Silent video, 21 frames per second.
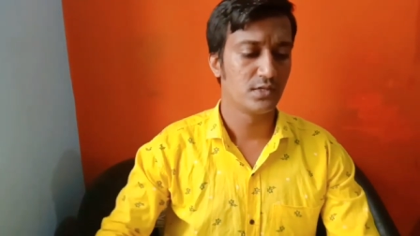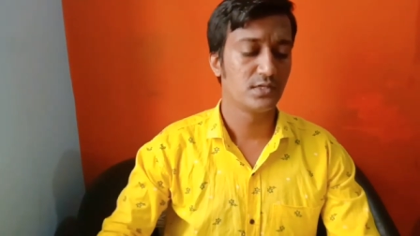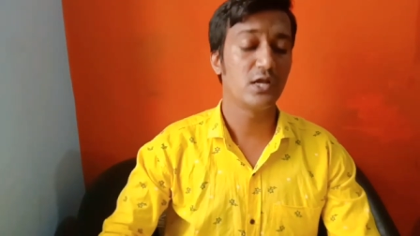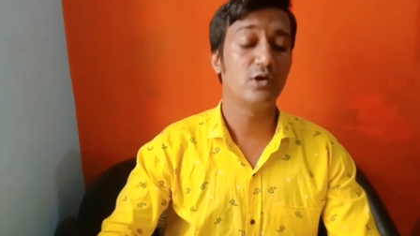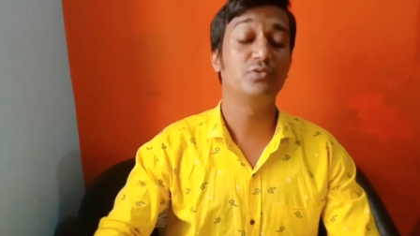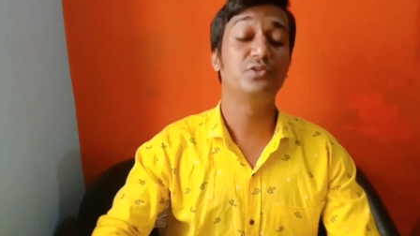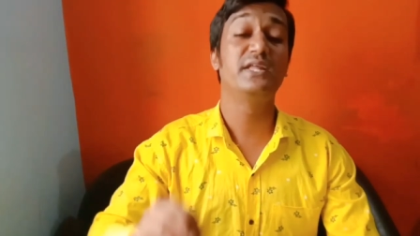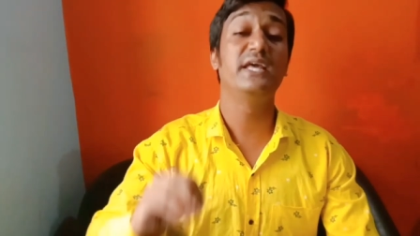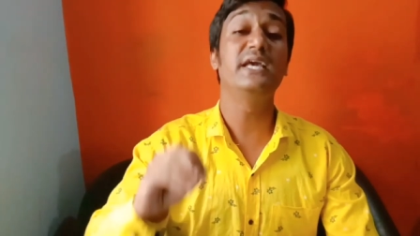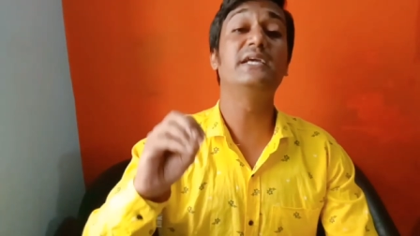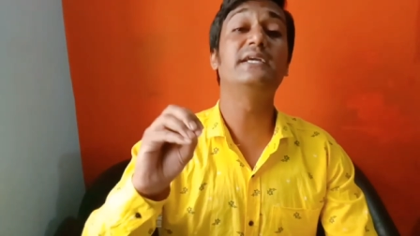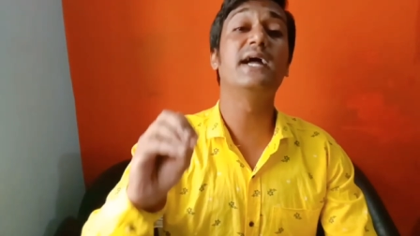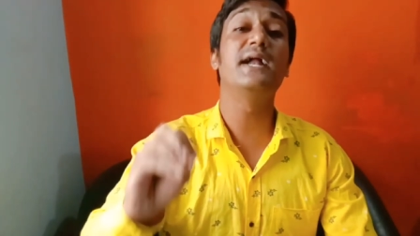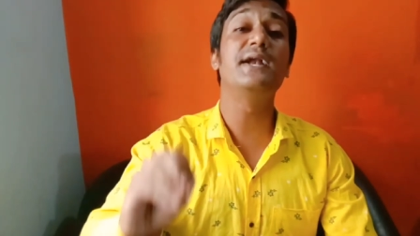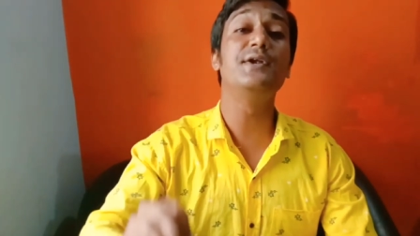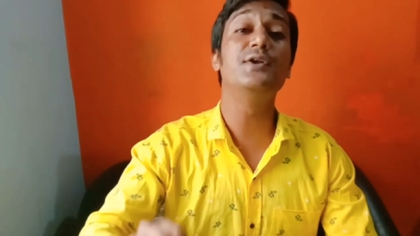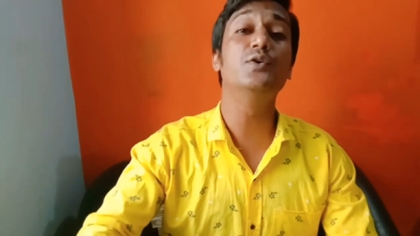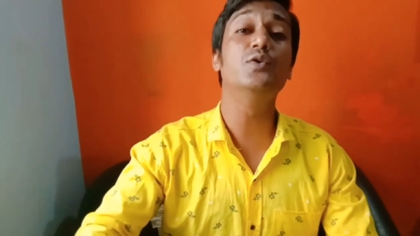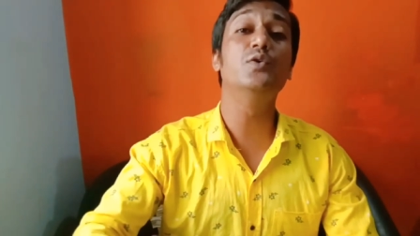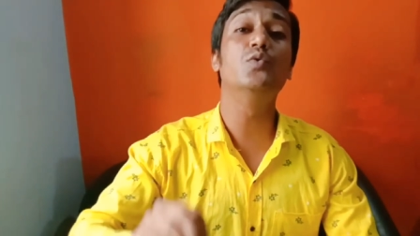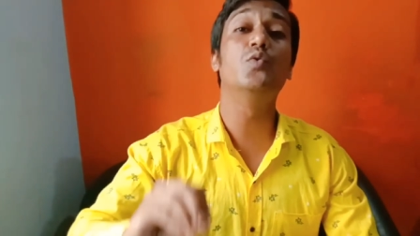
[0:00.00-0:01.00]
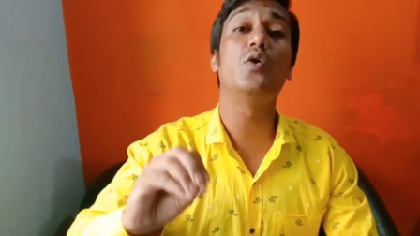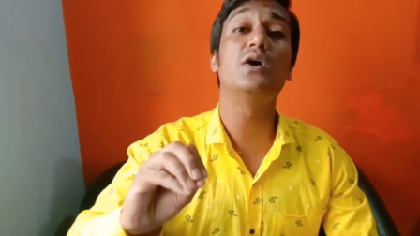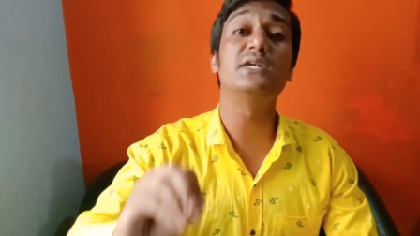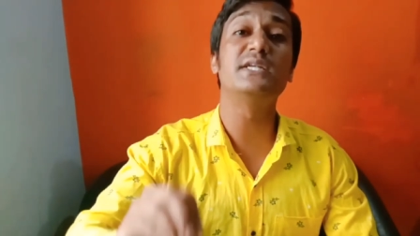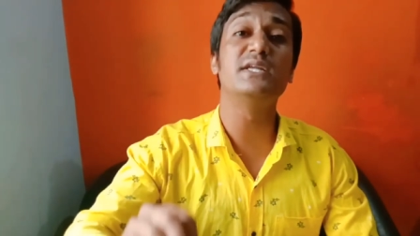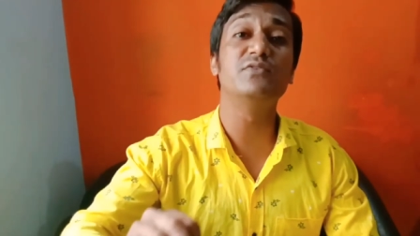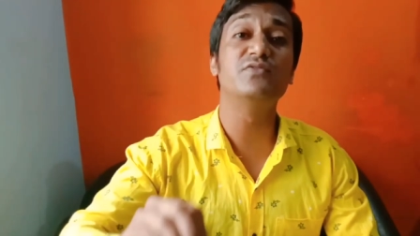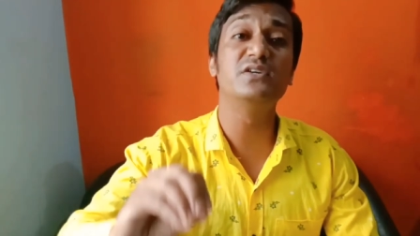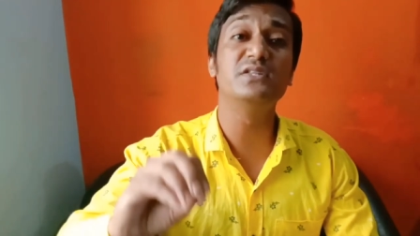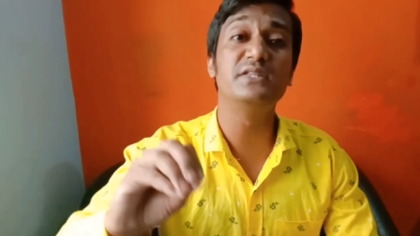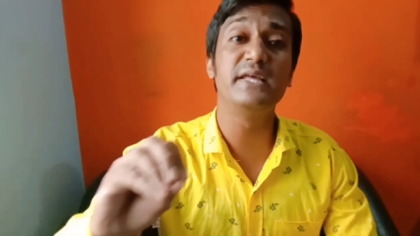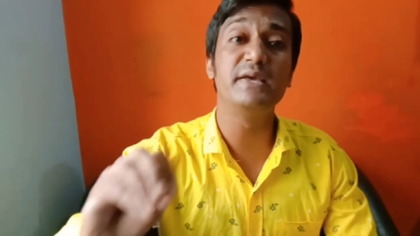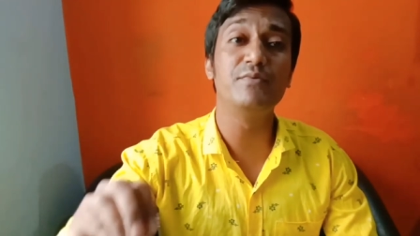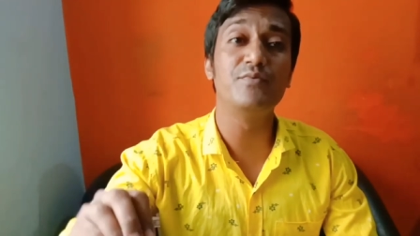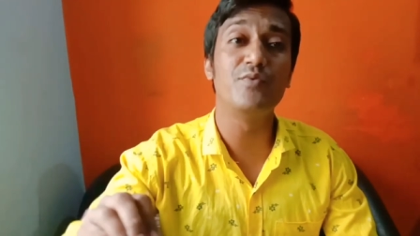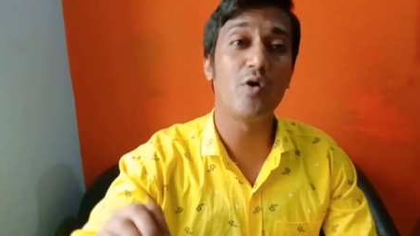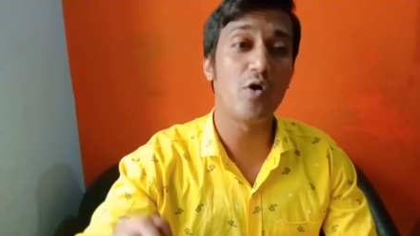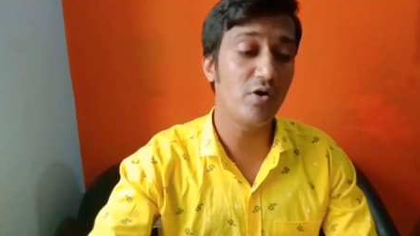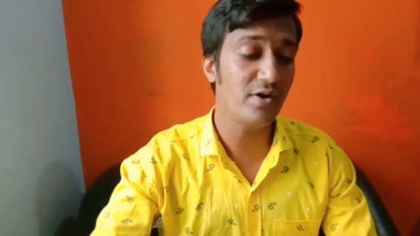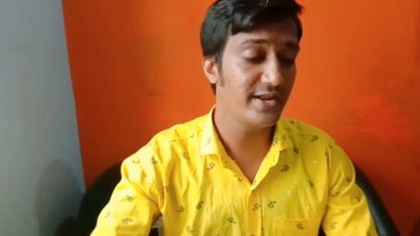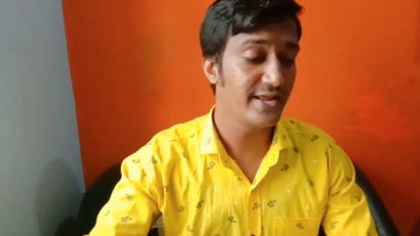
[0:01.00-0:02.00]
now they can do whatever they
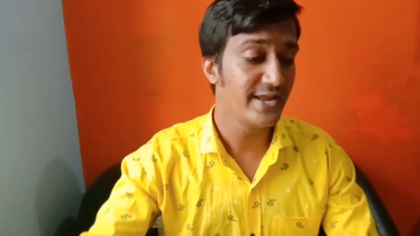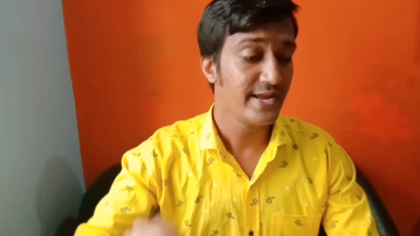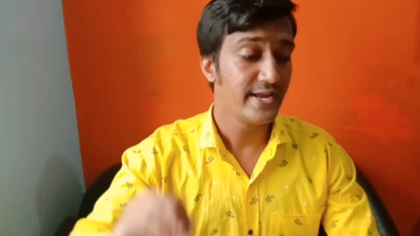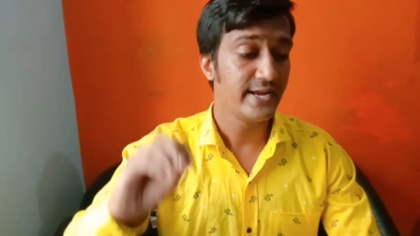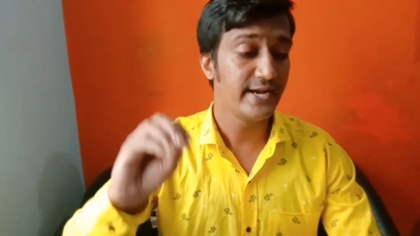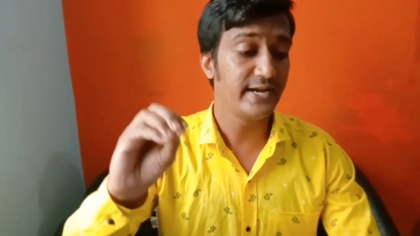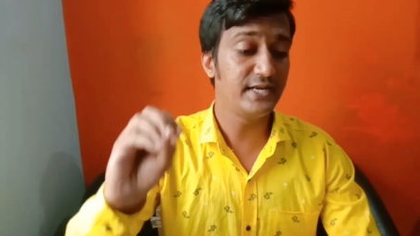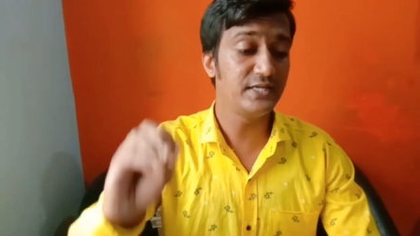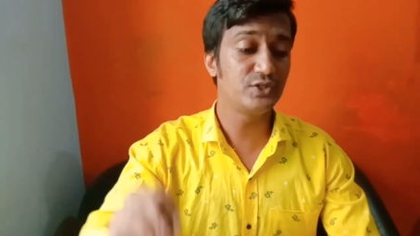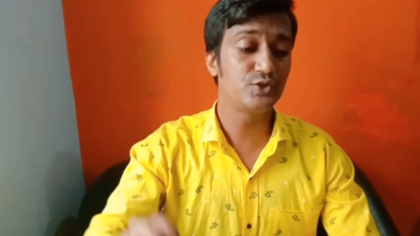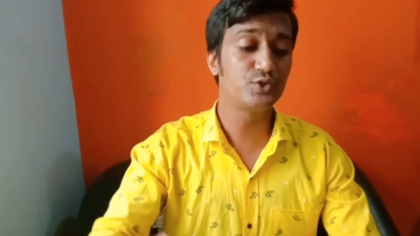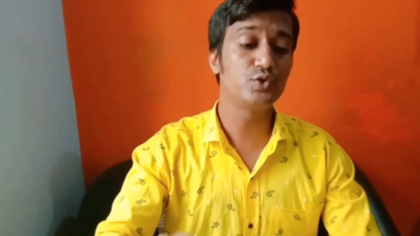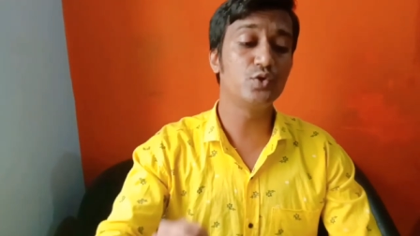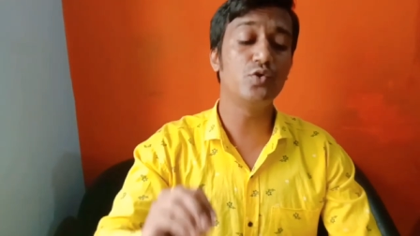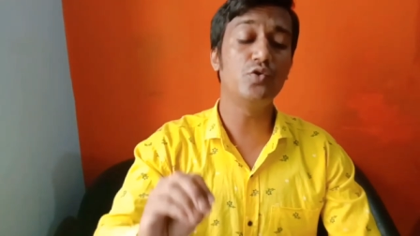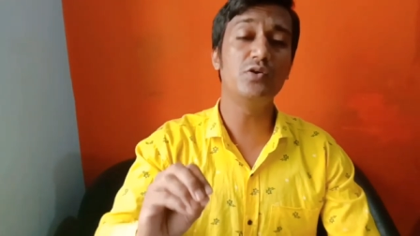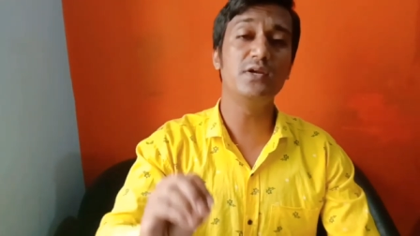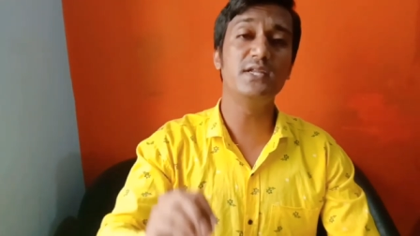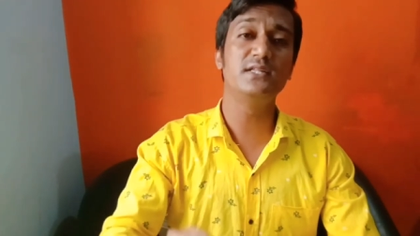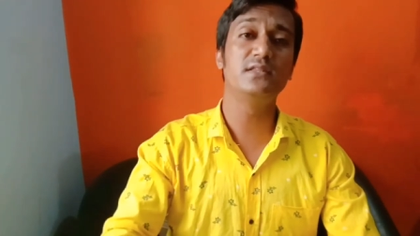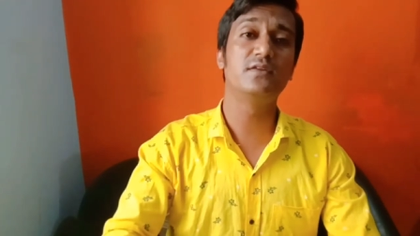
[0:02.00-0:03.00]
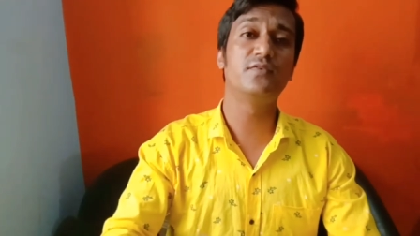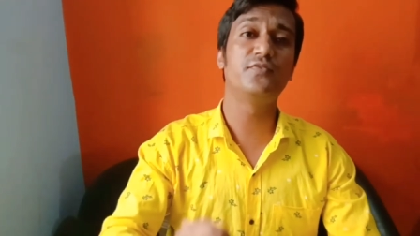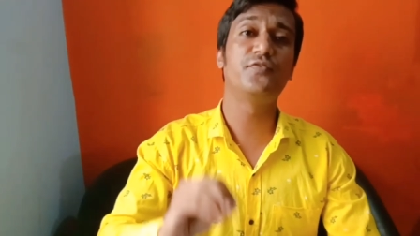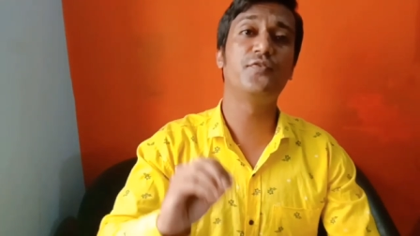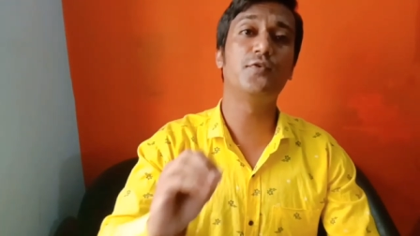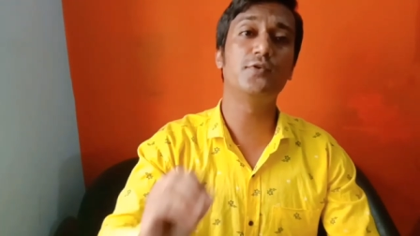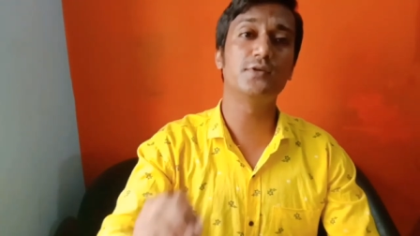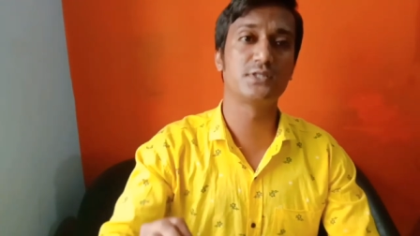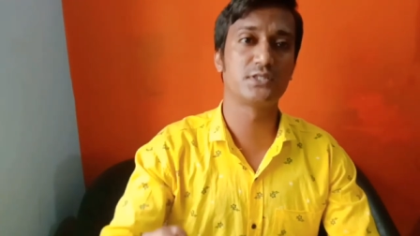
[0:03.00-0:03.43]
want. It is told in the fourth